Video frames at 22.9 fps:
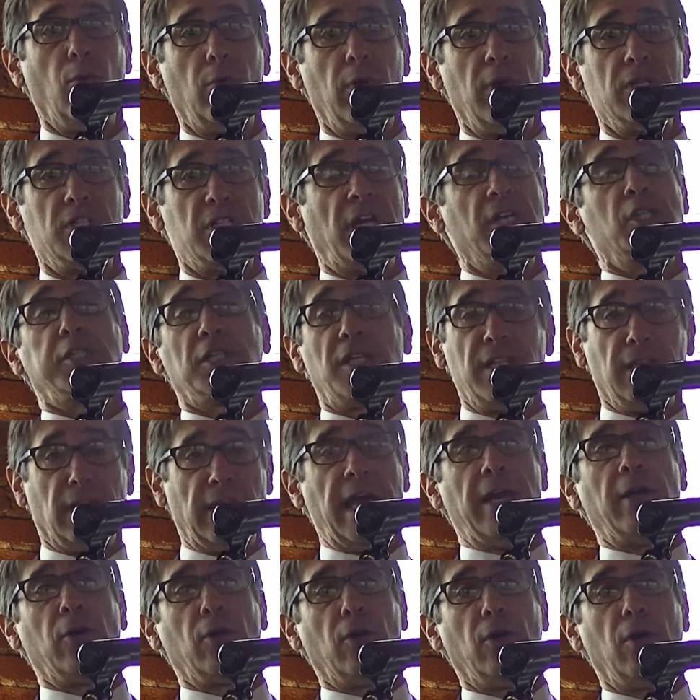essentially the
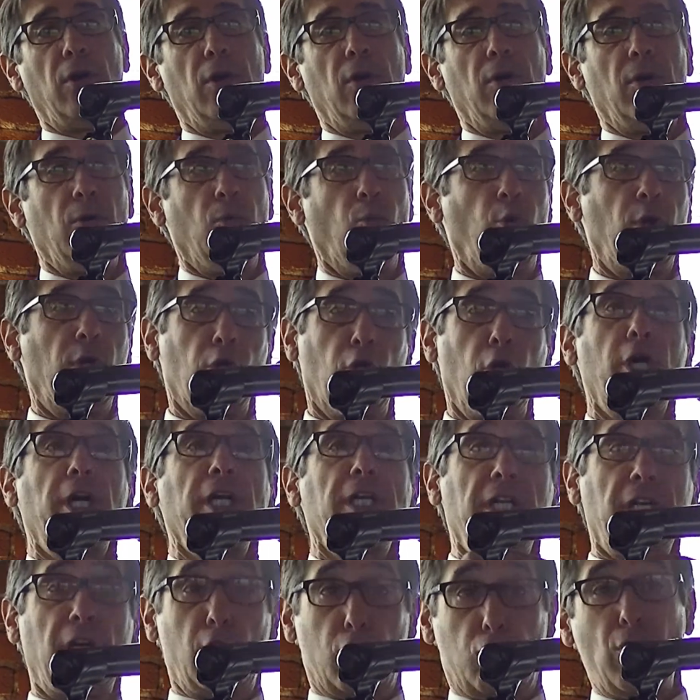lender, would look at
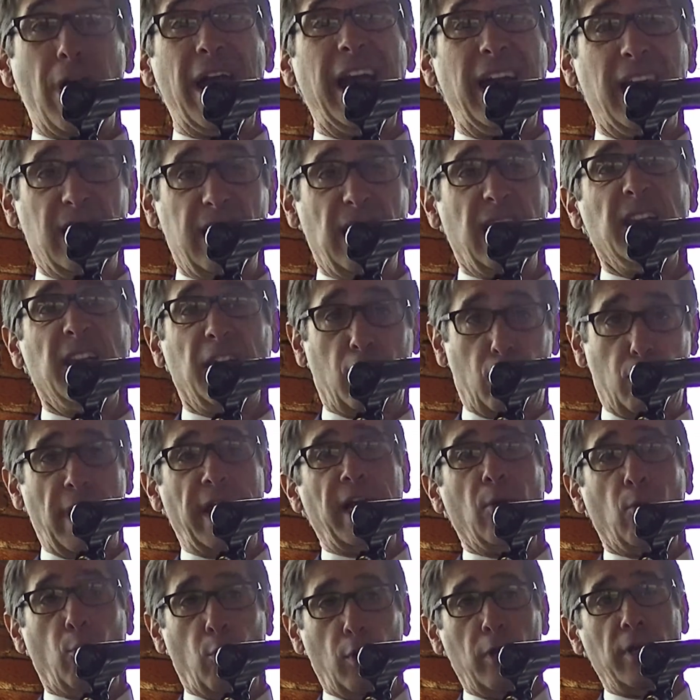the credit and the
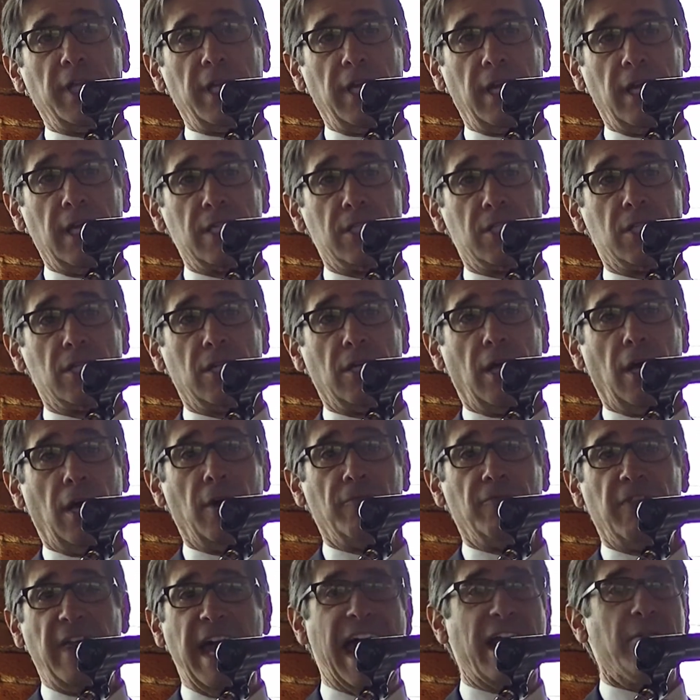credit worthiness
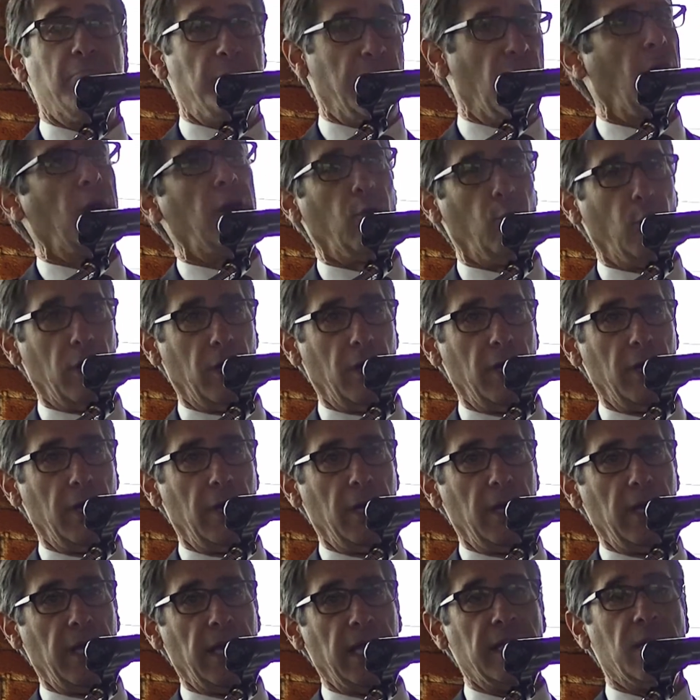of that borrower.
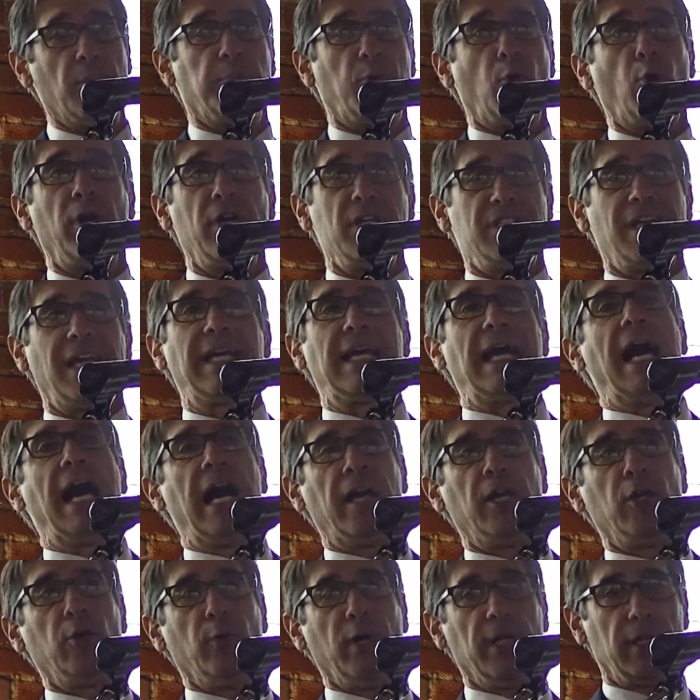And the port is a
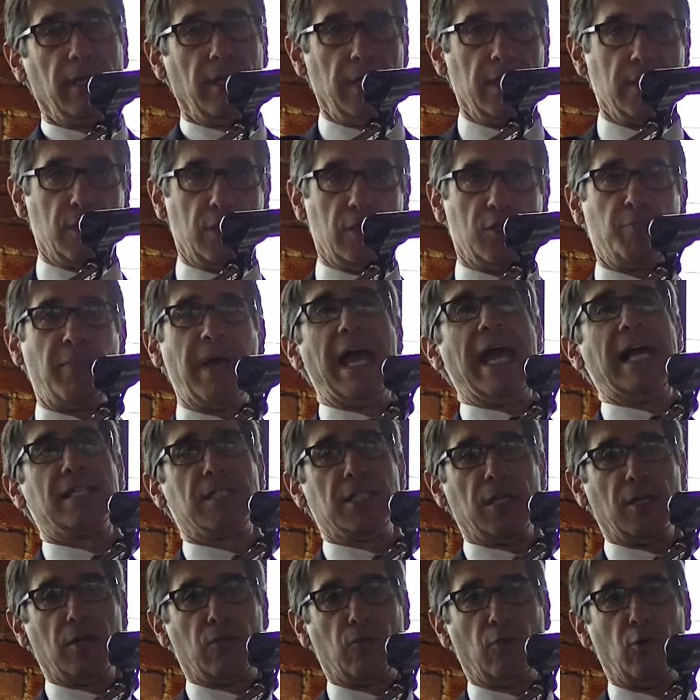conduit. It's just
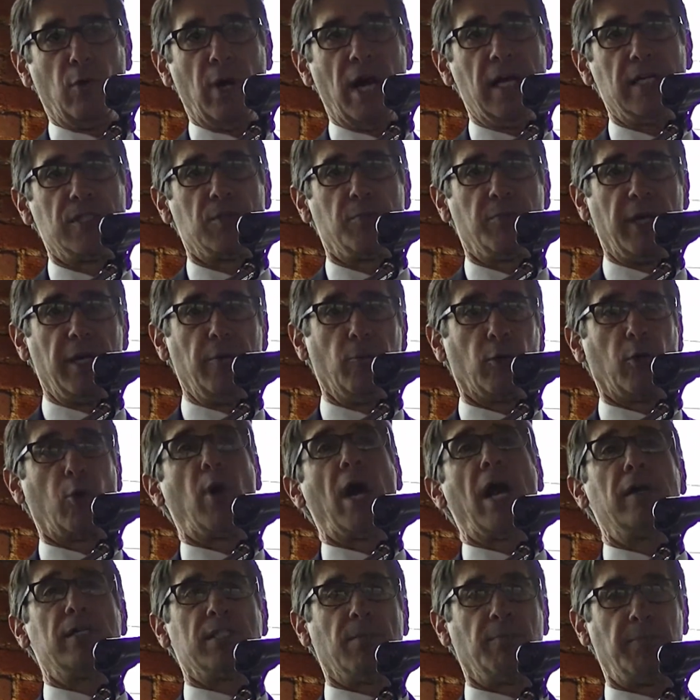passing through us, but it
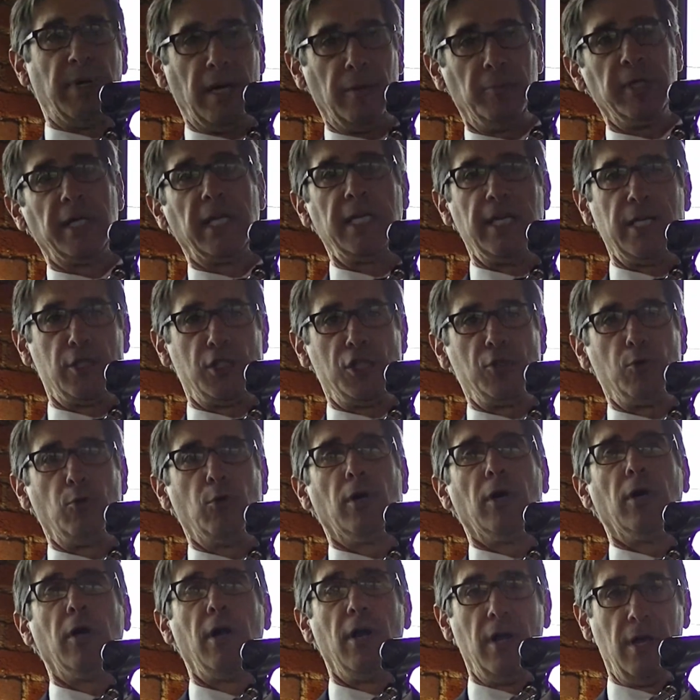requires a public
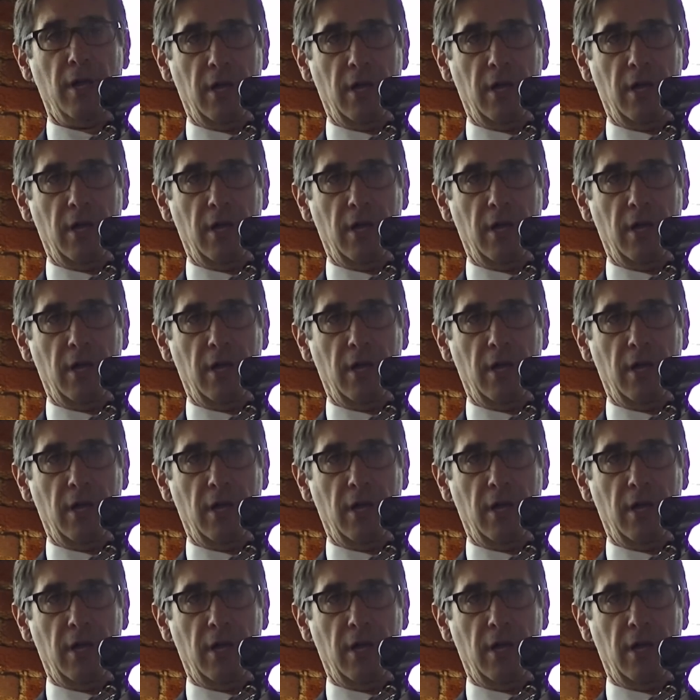issuer